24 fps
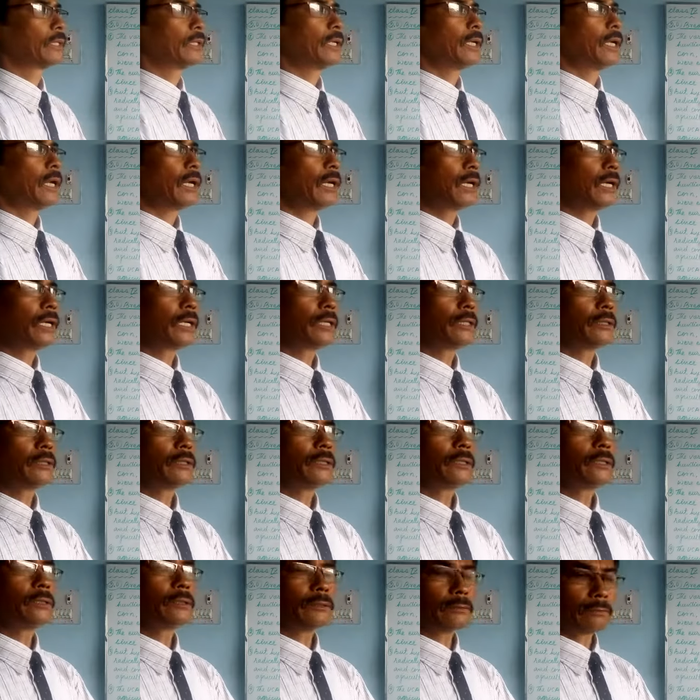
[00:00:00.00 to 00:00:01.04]

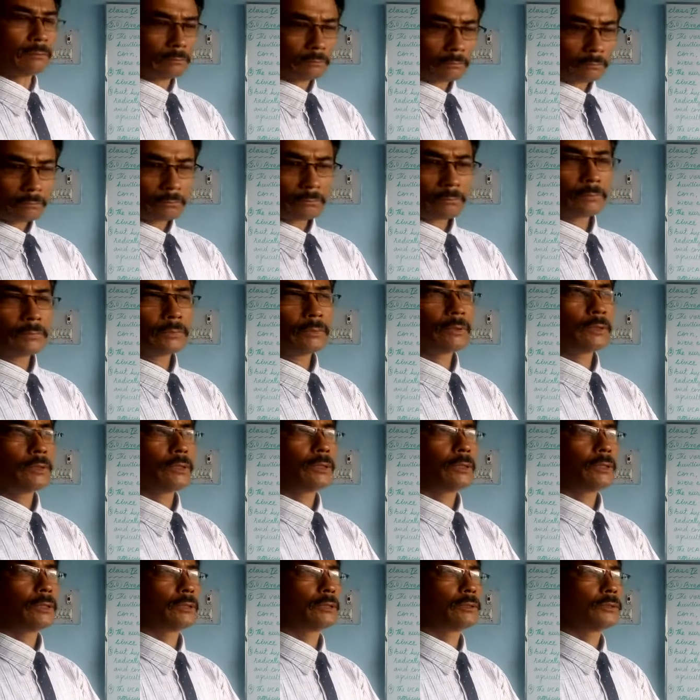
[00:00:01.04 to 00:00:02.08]
And
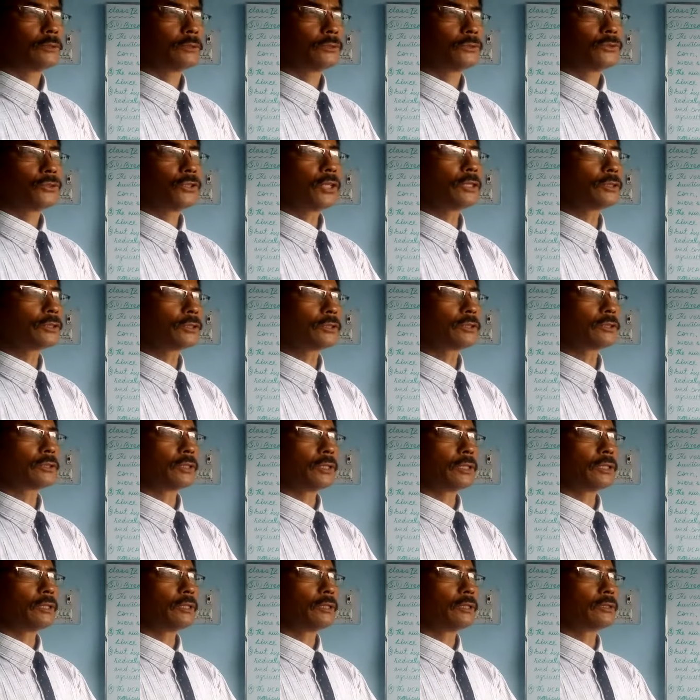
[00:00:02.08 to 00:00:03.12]
just
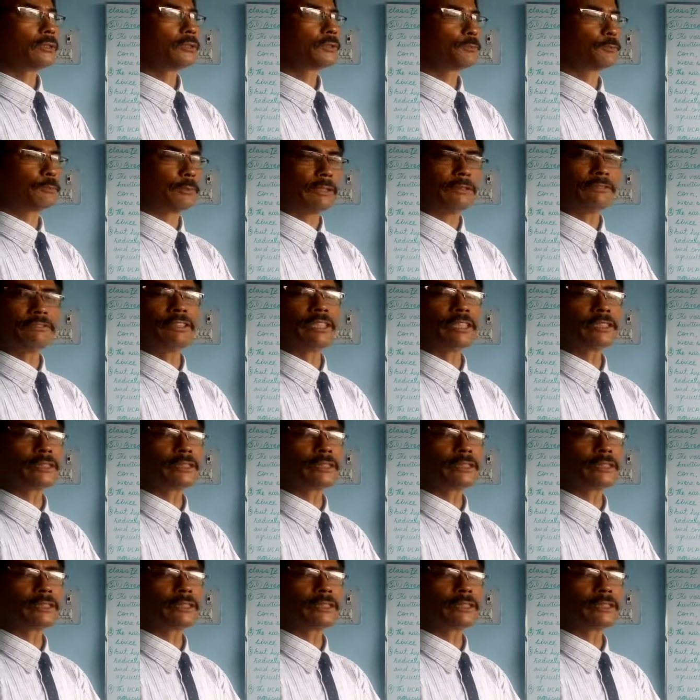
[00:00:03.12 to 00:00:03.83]
in this previous